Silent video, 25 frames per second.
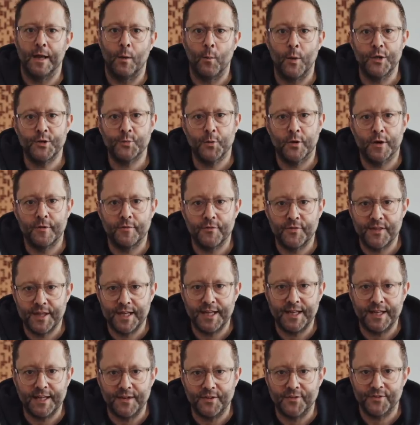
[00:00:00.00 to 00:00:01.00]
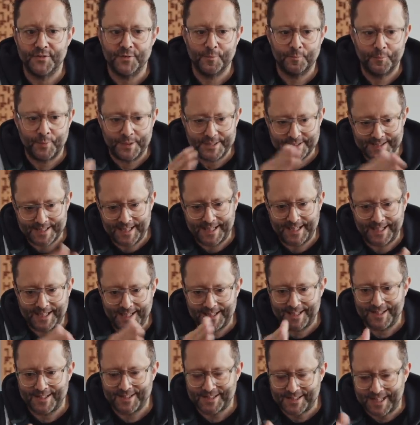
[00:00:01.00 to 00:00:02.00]
Now, which one of these
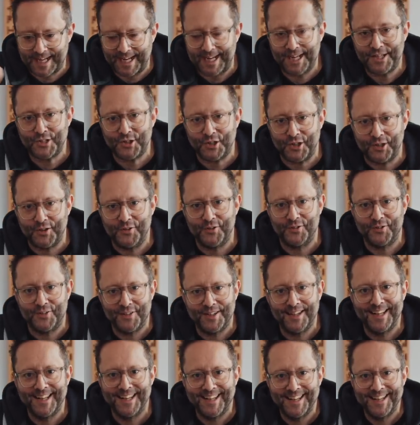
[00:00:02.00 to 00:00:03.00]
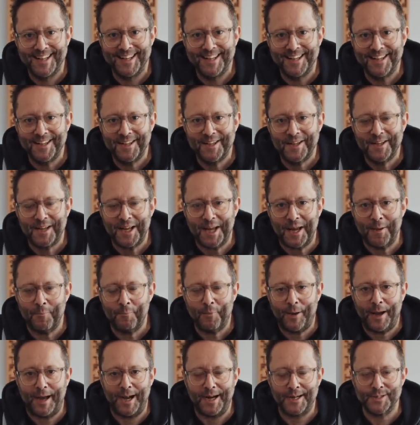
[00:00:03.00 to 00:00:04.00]
particular stages
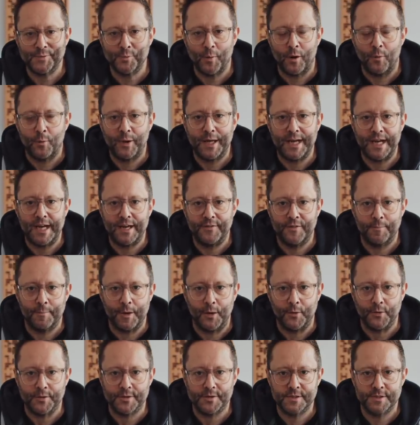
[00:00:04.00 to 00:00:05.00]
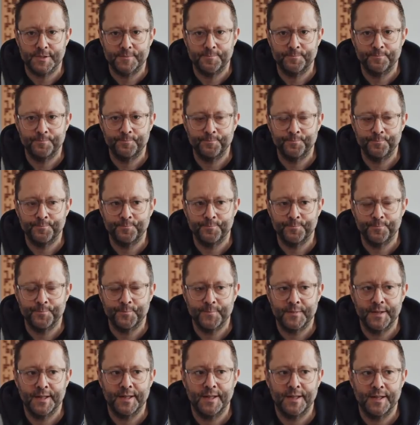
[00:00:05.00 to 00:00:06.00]
impacts what we hear the most?
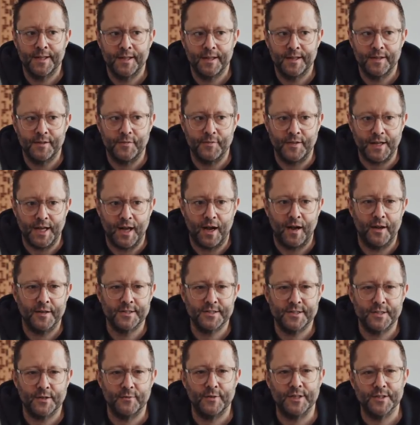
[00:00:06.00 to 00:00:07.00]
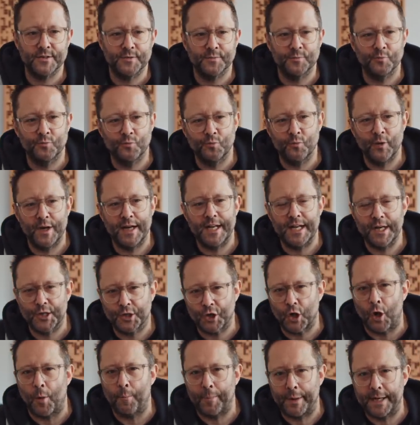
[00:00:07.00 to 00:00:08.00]
The answer is really a
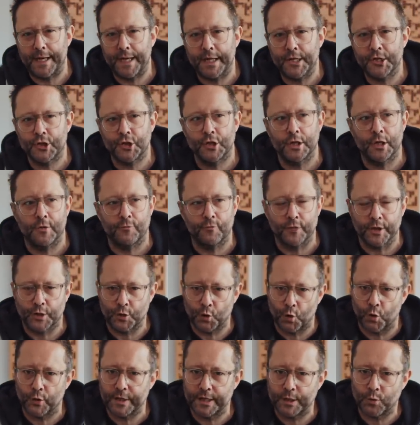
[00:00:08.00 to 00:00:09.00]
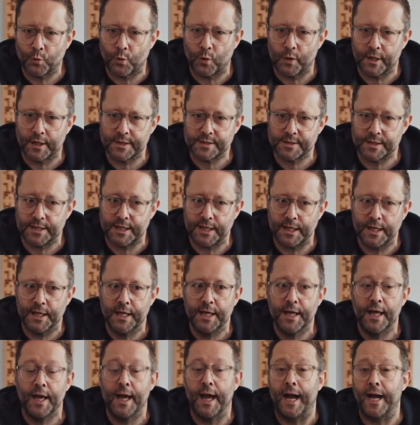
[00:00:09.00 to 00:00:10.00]
combination of recording quality
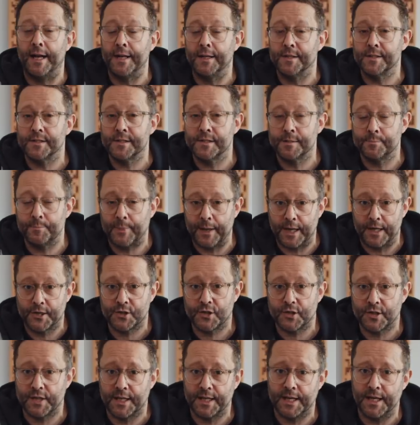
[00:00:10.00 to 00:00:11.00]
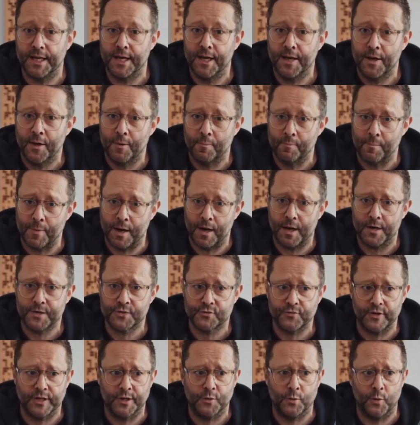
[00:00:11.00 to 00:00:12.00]
and especially
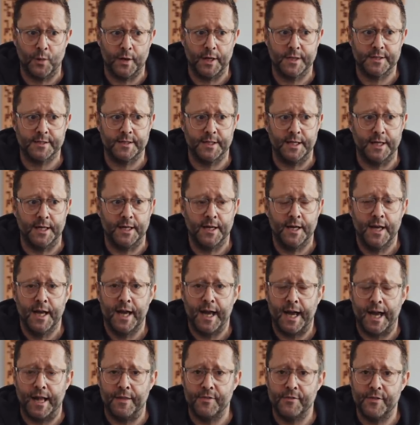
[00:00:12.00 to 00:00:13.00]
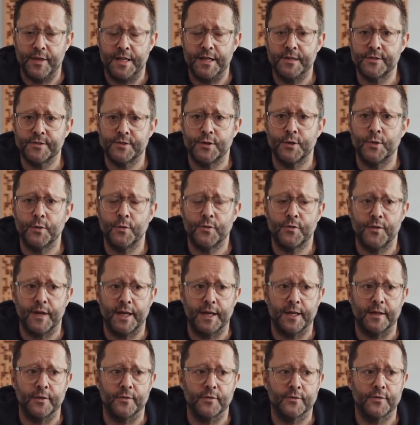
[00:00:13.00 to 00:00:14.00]
mastering quality. And these two
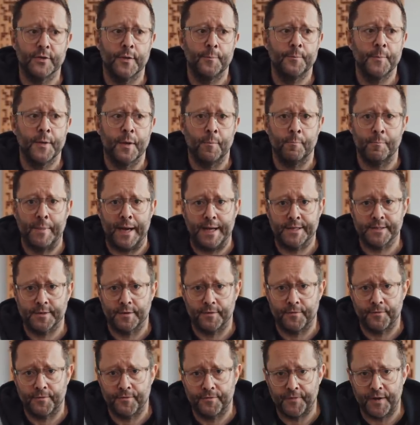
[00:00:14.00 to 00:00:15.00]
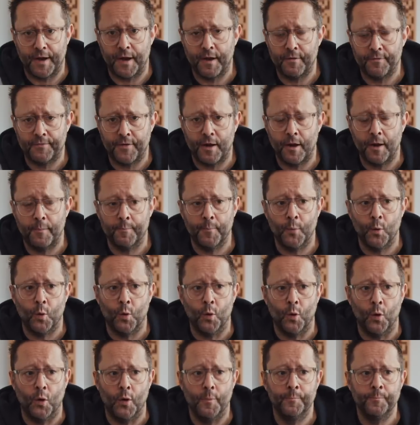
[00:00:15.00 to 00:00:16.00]
things matter far, far
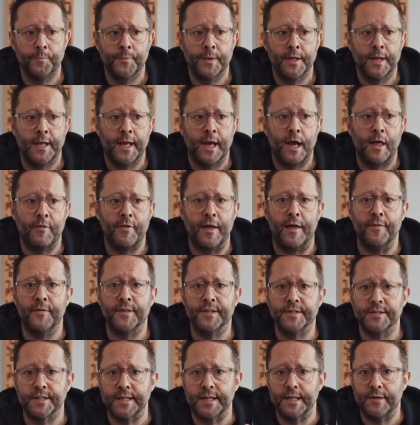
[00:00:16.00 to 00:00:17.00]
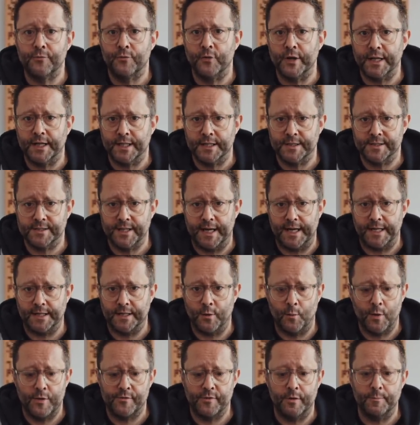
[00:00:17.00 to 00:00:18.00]
more than the delivery
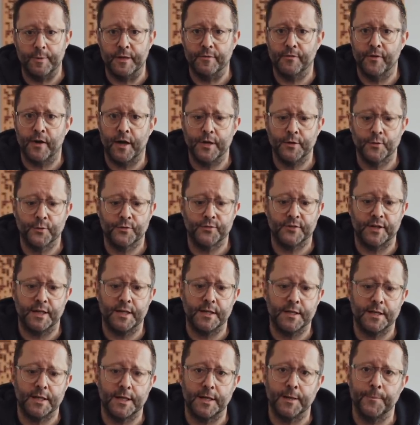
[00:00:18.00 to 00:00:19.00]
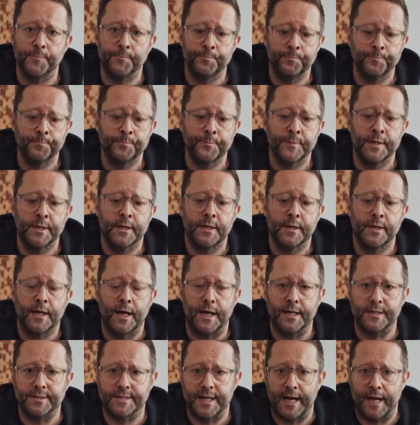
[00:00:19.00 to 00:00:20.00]
container, whether it be vinyl, CD,
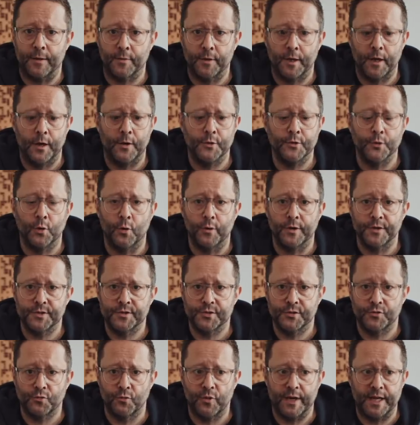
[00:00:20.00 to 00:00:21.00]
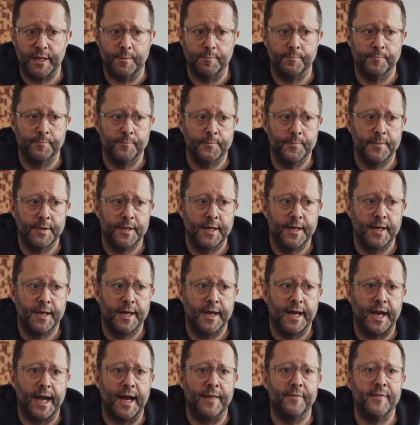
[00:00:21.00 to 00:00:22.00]
a download, or a stream.
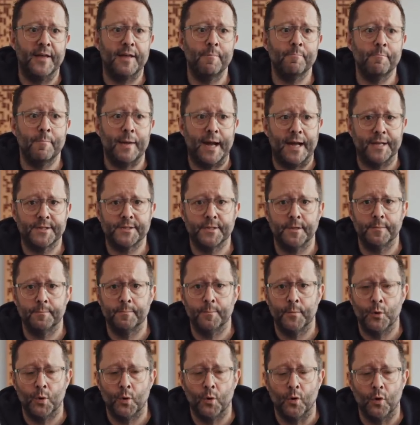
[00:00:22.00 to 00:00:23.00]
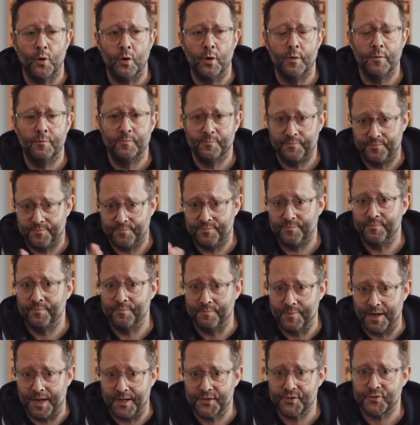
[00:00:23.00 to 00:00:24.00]
And they matter more,
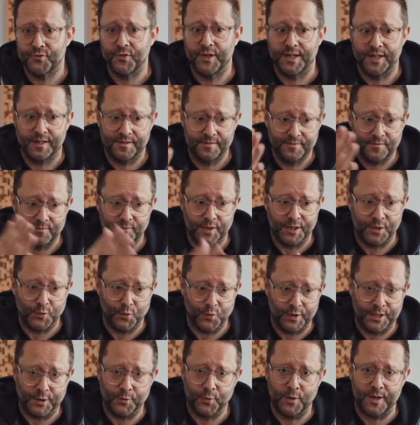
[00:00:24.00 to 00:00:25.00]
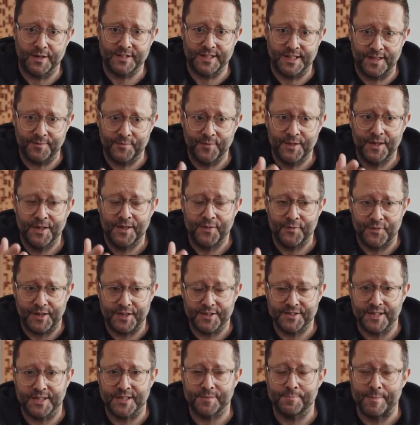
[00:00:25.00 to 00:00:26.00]
mastering, recording quality,
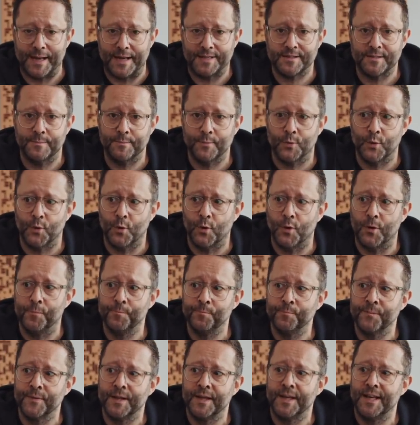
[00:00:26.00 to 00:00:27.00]
these things matter more